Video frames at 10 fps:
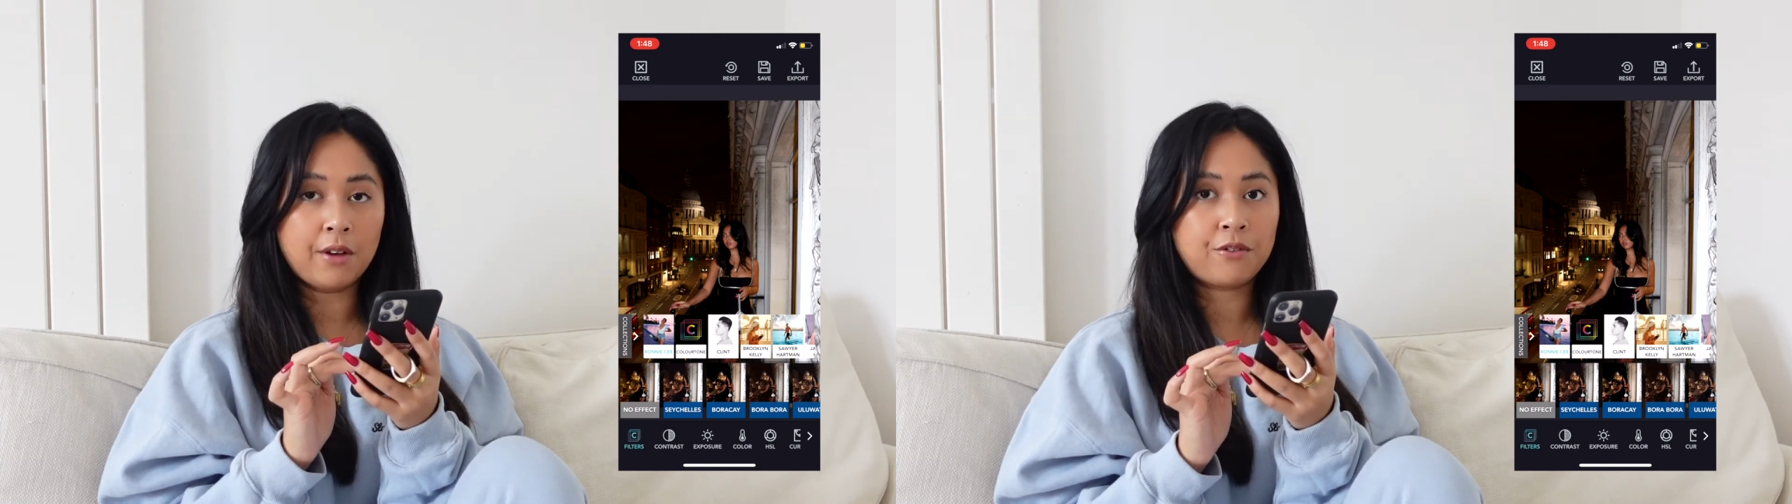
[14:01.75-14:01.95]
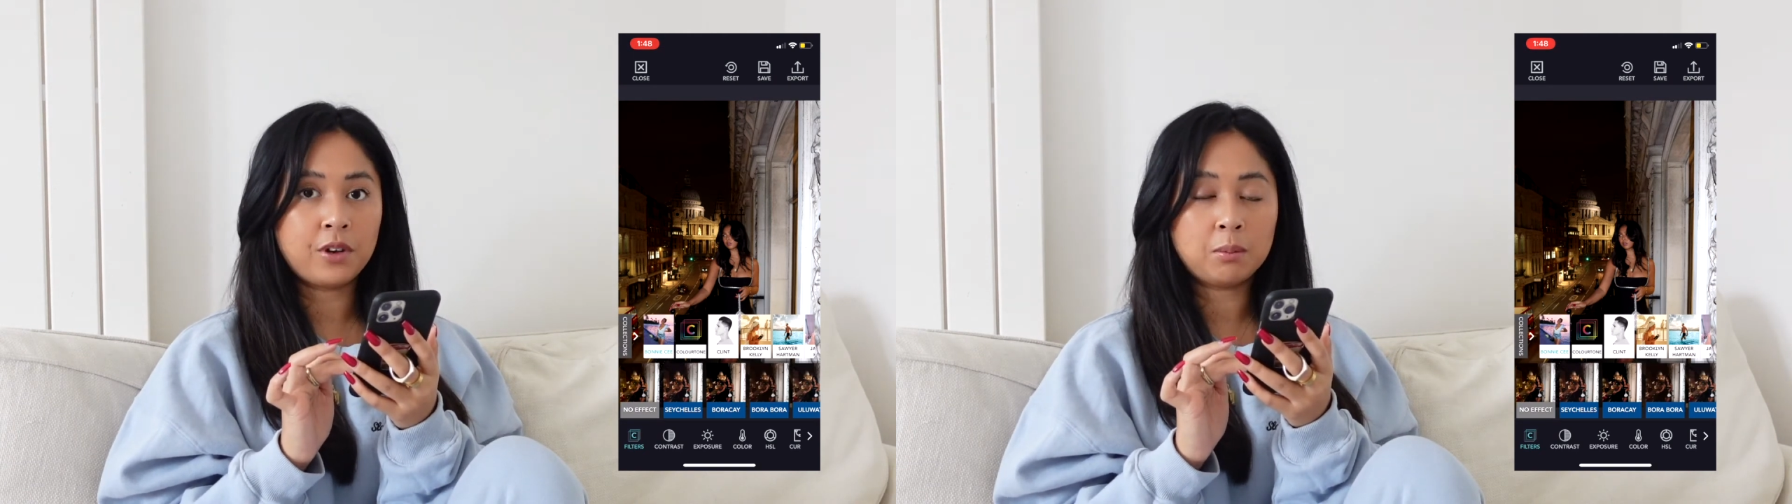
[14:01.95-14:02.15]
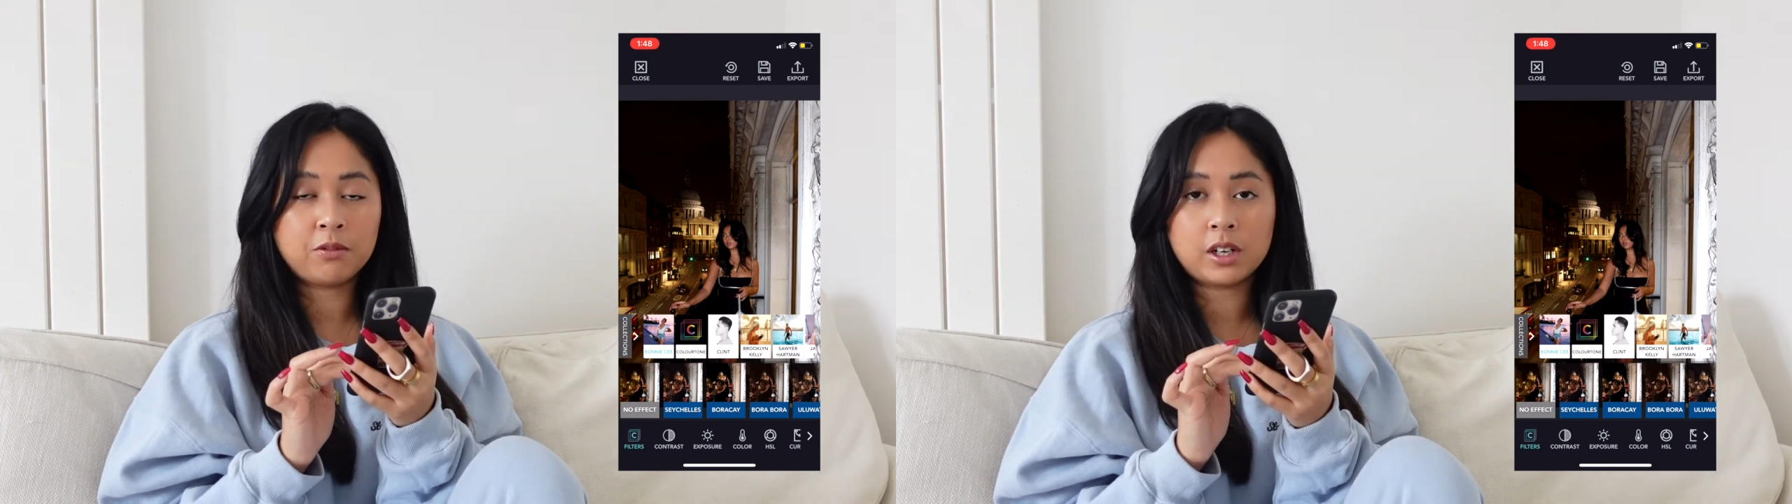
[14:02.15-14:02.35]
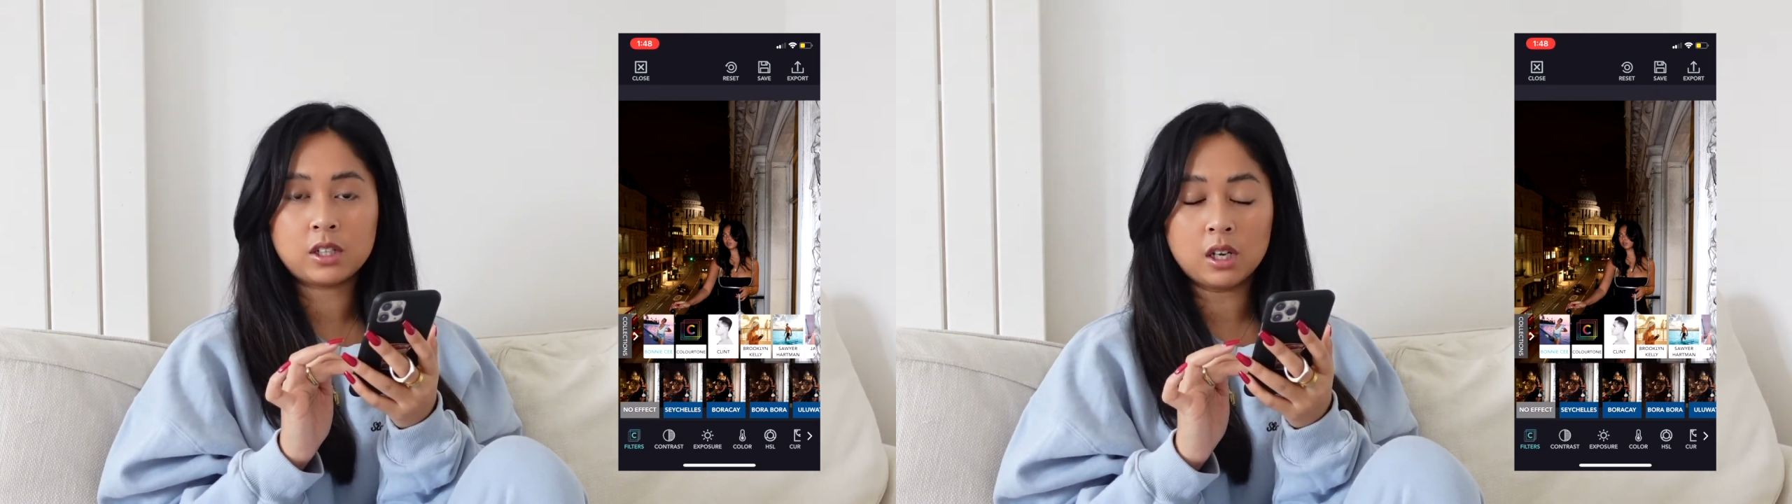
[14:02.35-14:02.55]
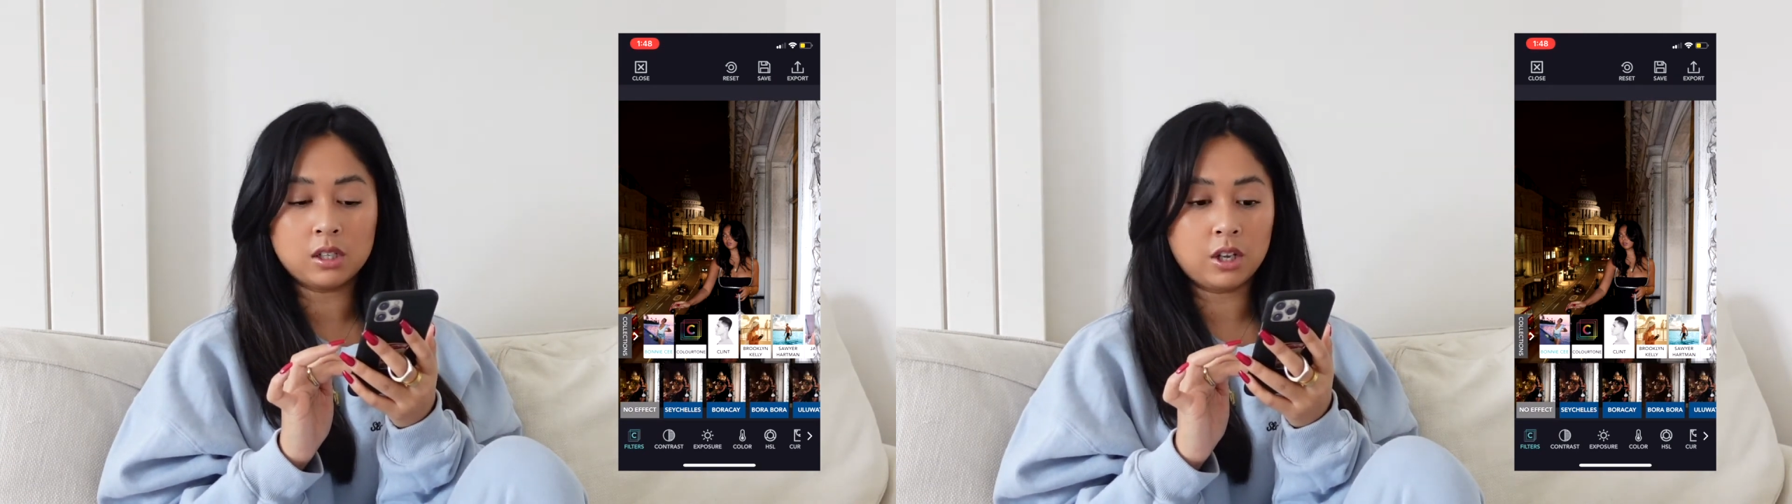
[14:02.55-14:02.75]
film
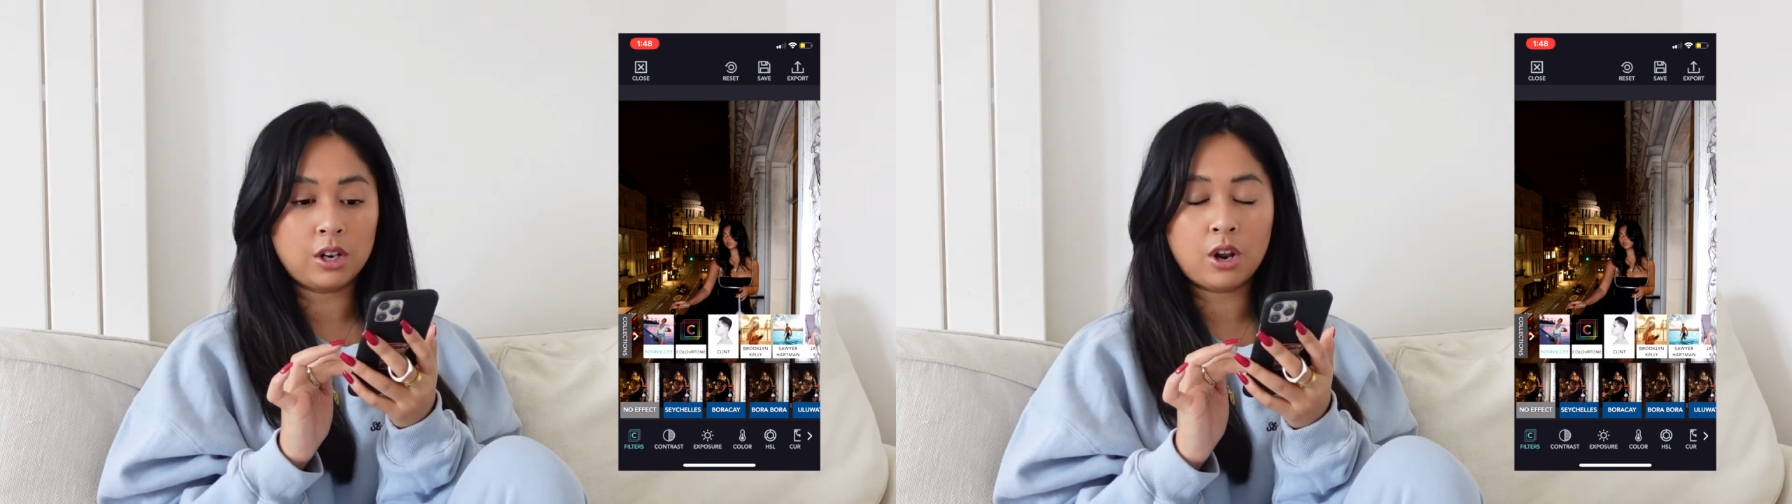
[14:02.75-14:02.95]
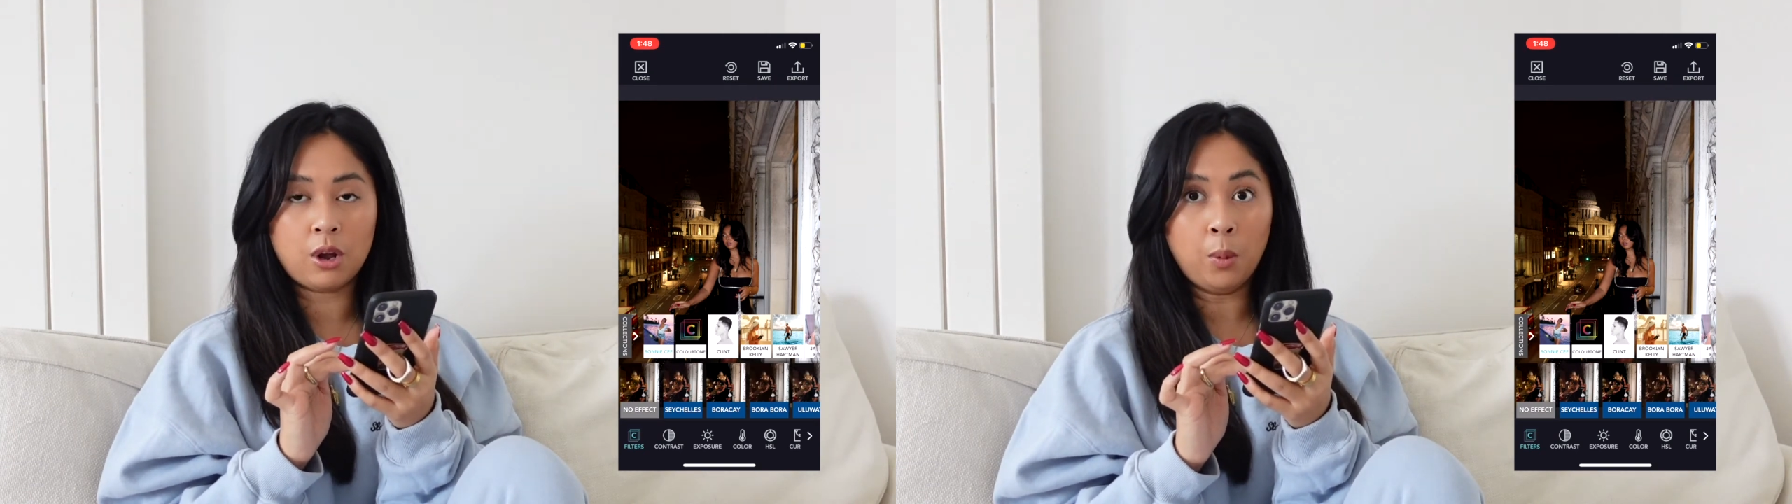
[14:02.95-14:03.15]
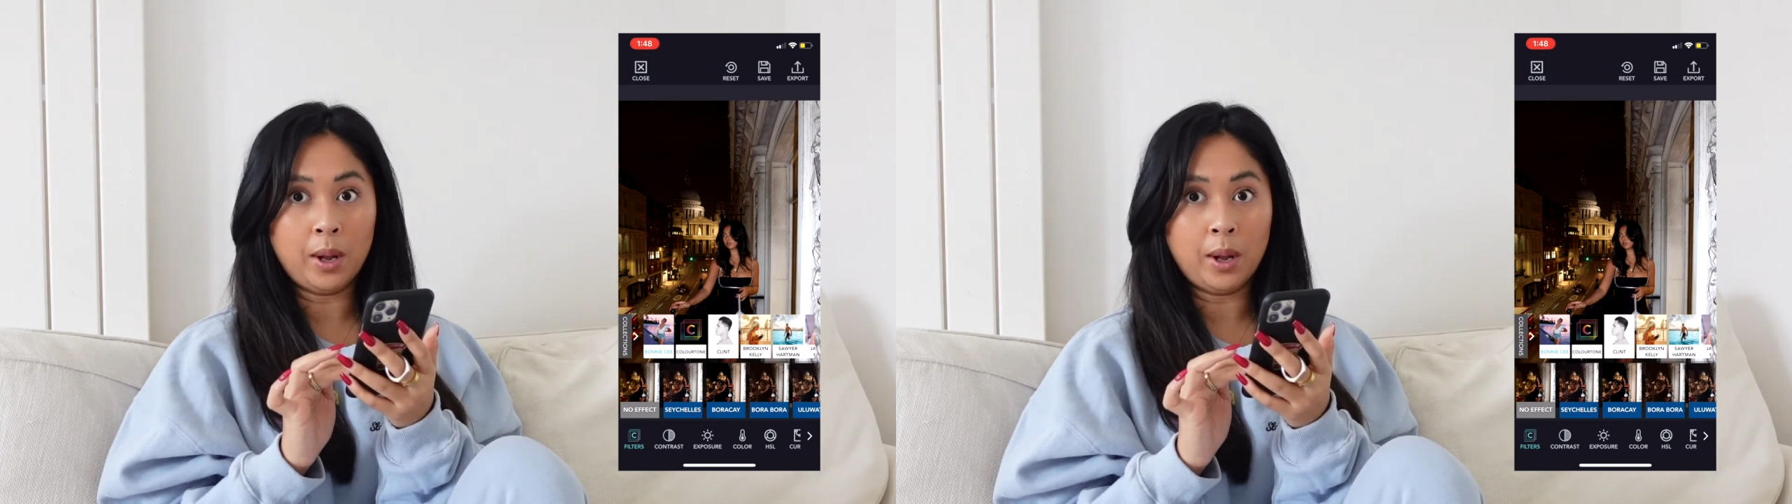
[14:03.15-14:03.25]
photos are no